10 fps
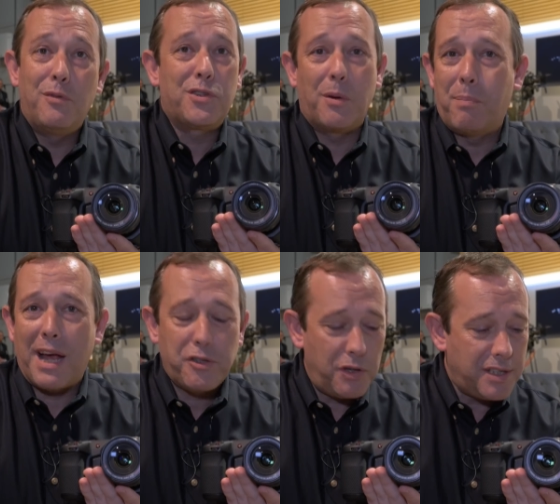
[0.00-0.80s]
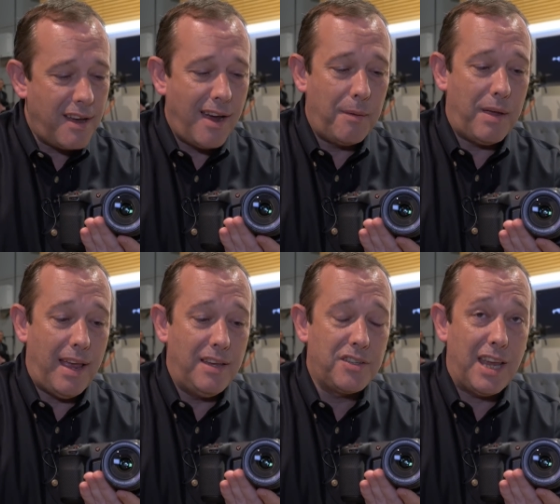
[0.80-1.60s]
So battery time
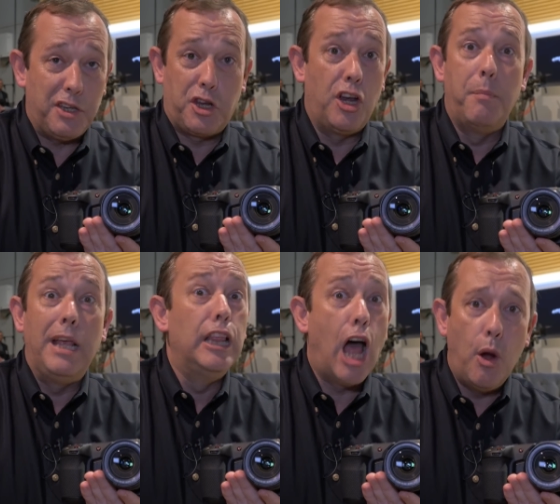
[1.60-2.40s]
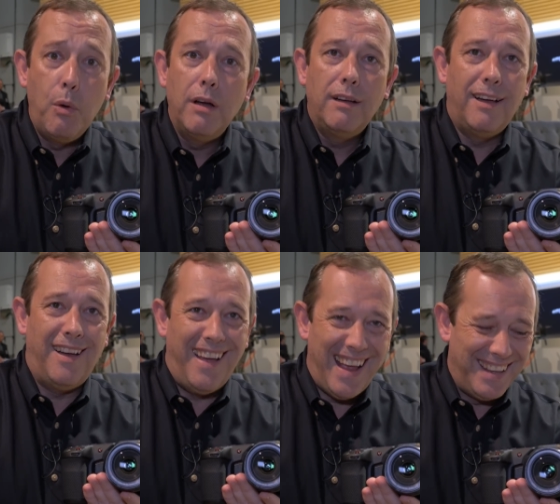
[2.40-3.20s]
is going to be low
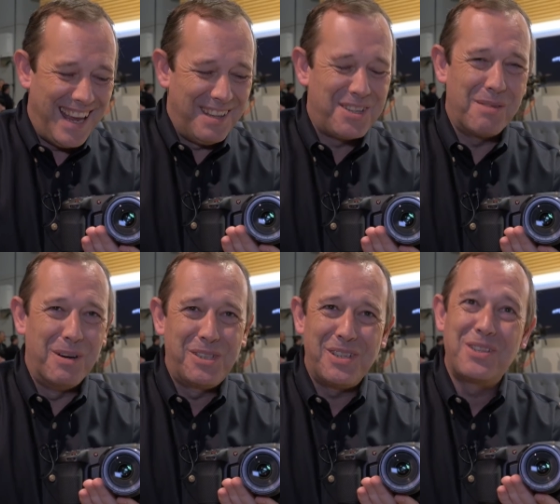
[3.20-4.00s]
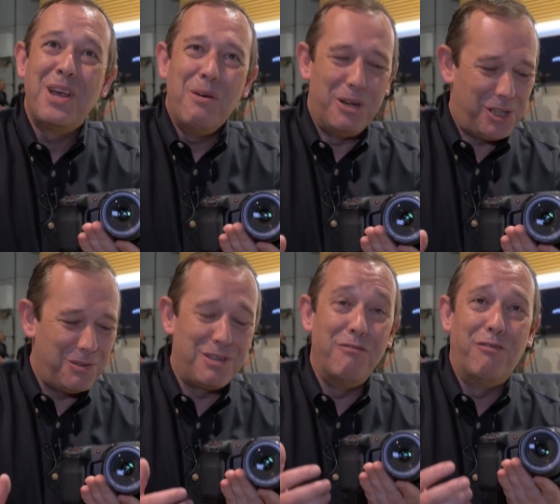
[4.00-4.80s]
in so much as we're
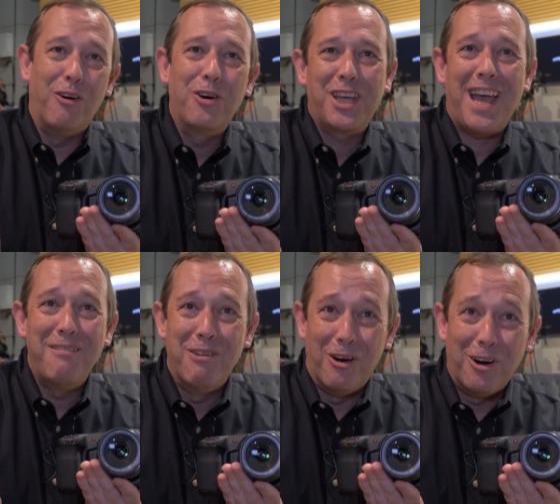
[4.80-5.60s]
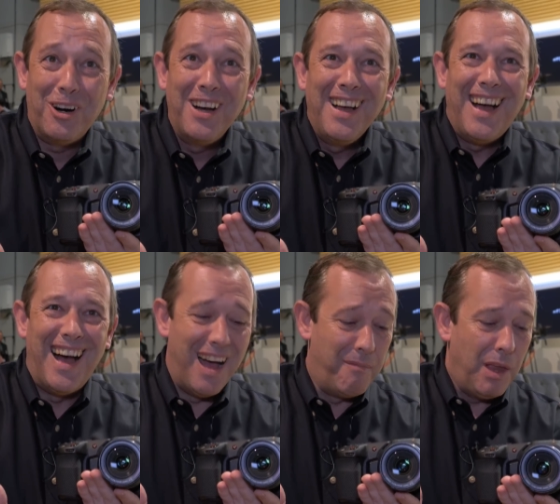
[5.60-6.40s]
shooting 4K RAW
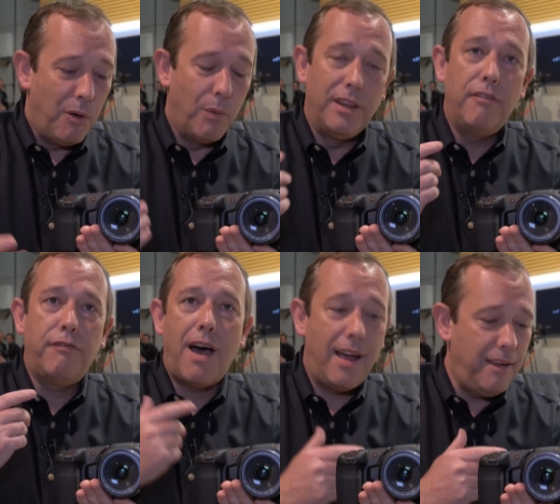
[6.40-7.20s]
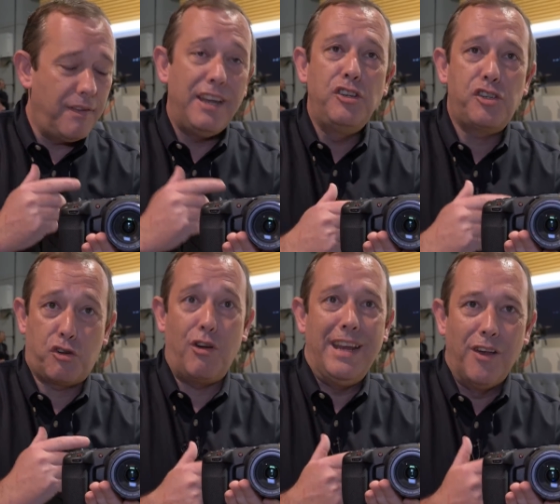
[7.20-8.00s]
with a 5-inch
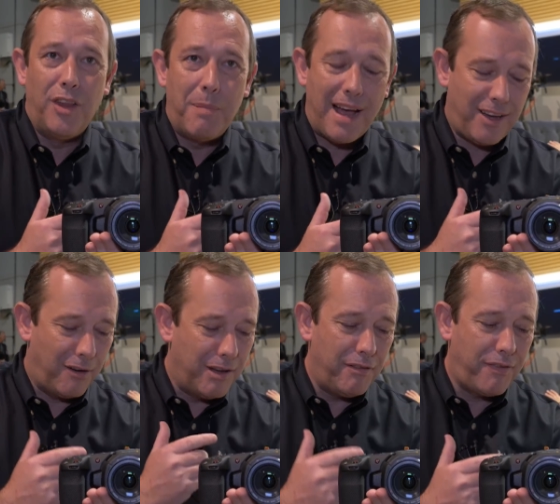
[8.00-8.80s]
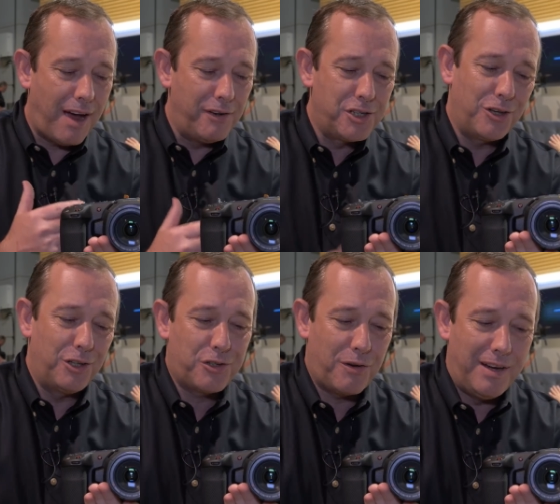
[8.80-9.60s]
screen on the back of it, a 5-inch
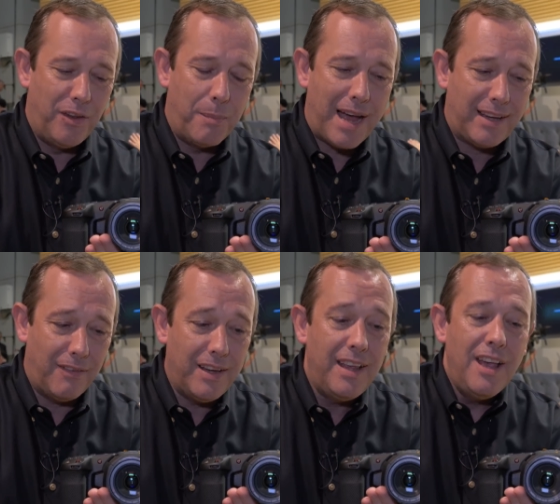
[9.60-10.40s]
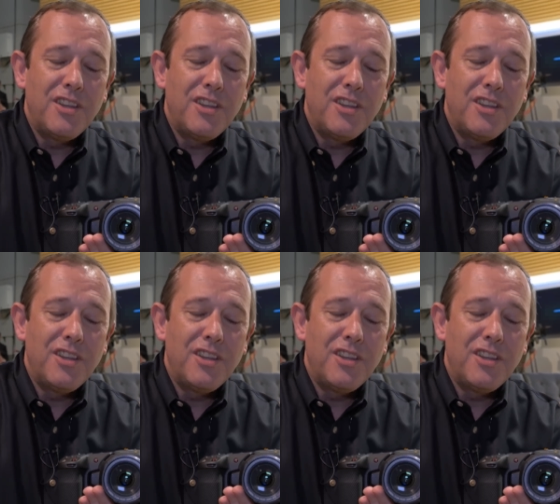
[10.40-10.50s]
colour screen on the back of it.